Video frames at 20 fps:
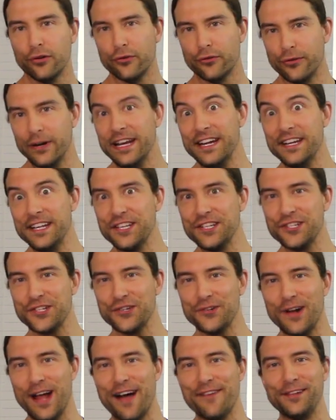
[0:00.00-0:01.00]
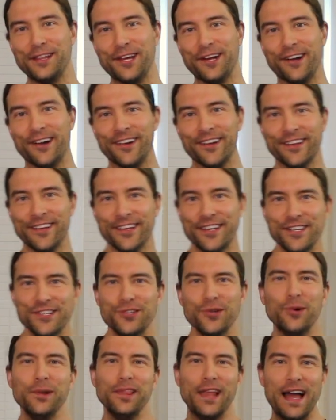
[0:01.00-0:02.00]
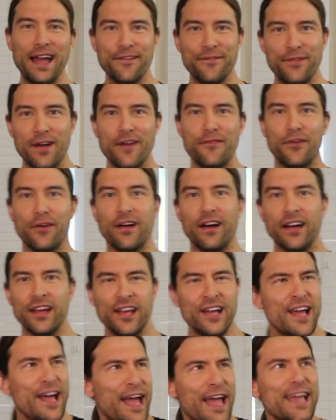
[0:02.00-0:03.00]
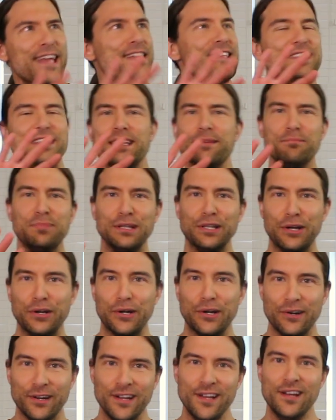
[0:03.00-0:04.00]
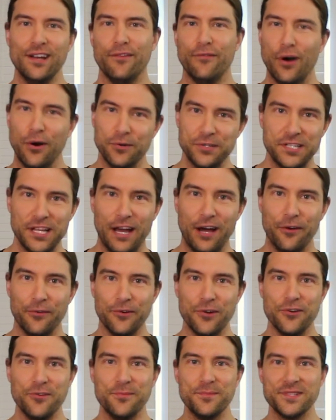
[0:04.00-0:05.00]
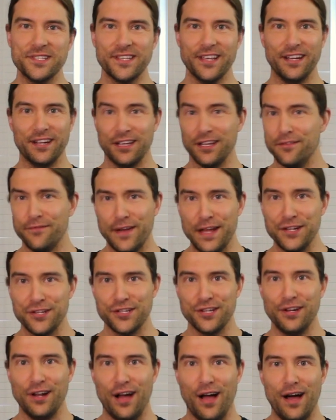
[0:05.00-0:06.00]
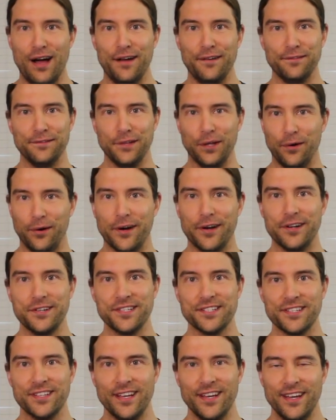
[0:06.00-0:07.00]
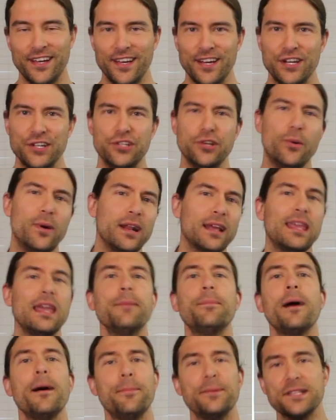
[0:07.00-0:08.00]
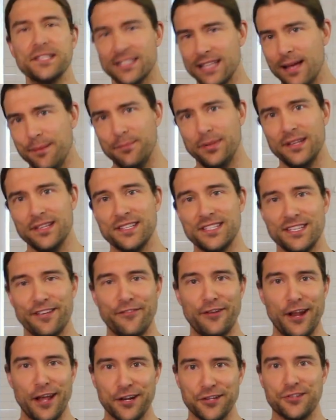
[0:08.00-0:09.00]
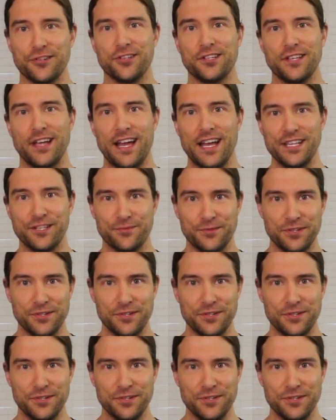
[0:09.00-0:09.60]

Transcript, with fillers: Greetings, traveler. Is your life ever a hazy blur of hotel rooms and convention hall floors? Do you want to keep up a semblance of an exercise